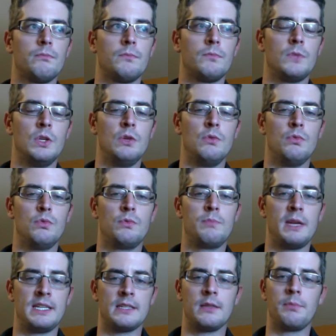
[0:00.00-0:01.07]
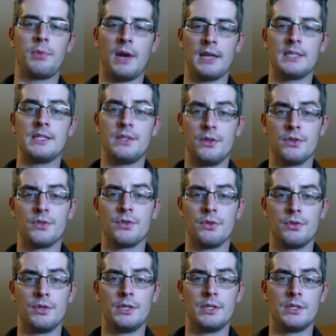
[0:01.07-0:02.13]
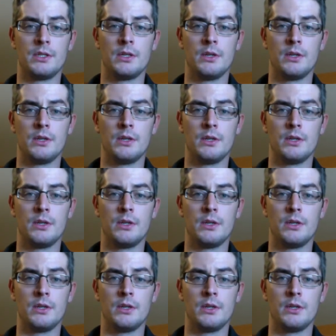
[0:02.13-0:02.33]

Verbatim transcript: you basically practice ear surgeries.